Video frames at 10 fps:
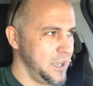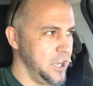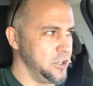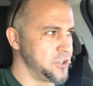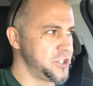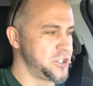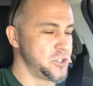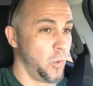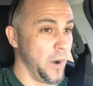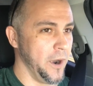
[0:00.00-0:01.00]
and you're
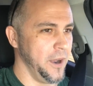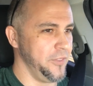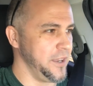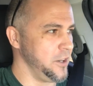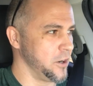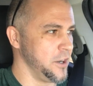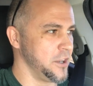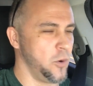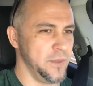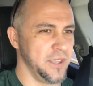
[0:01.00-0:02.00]
swearing that you're going
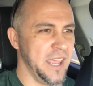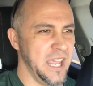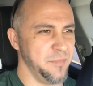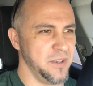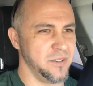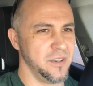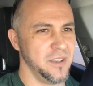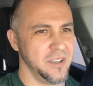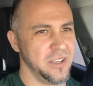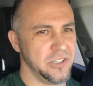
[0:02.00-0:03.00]
to quit the game
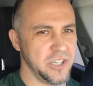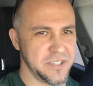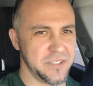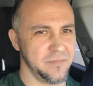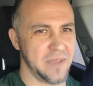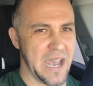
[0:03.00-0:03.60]
and just